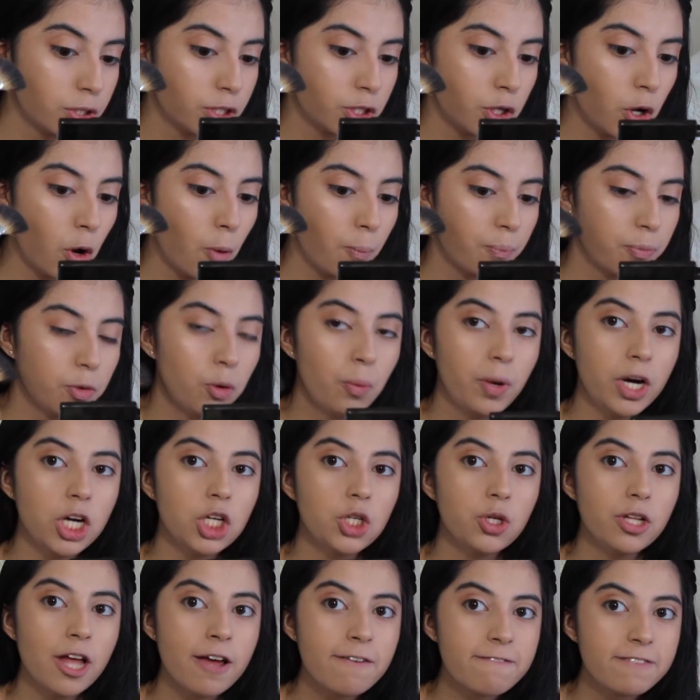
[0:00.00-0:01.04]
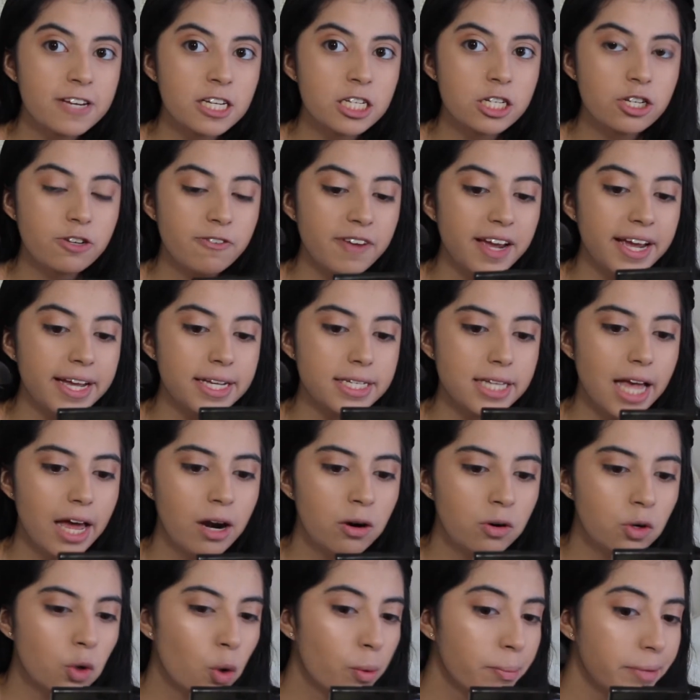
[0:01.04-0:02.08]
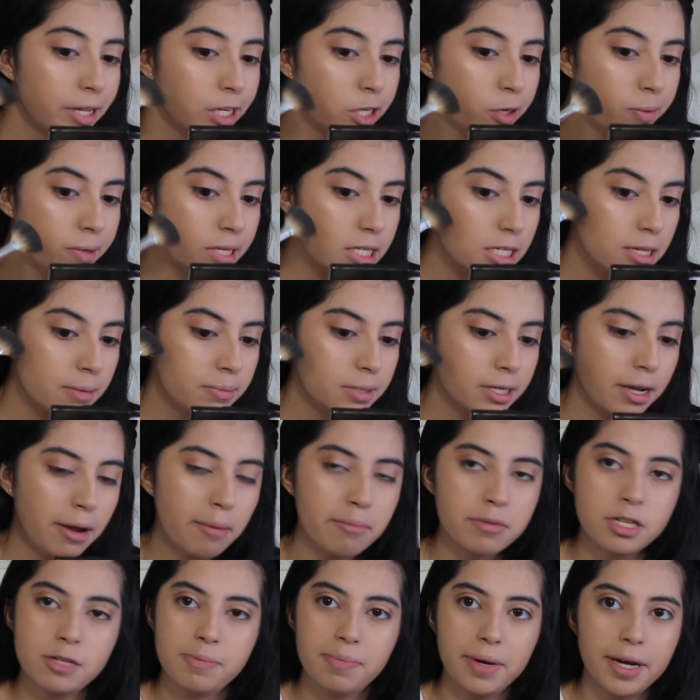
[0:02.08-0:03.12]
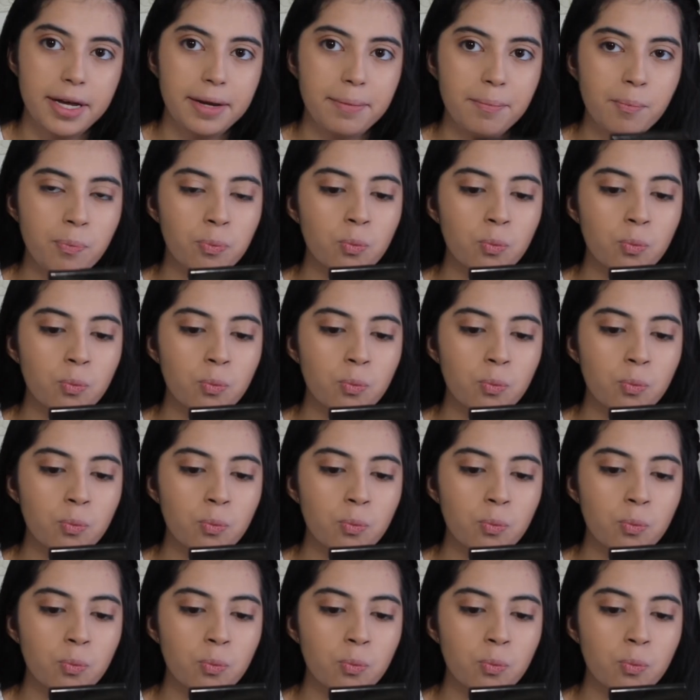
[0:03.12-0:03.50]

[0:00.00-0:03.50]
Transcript: So you want to do that fish face. I don't normally do it sometimes, but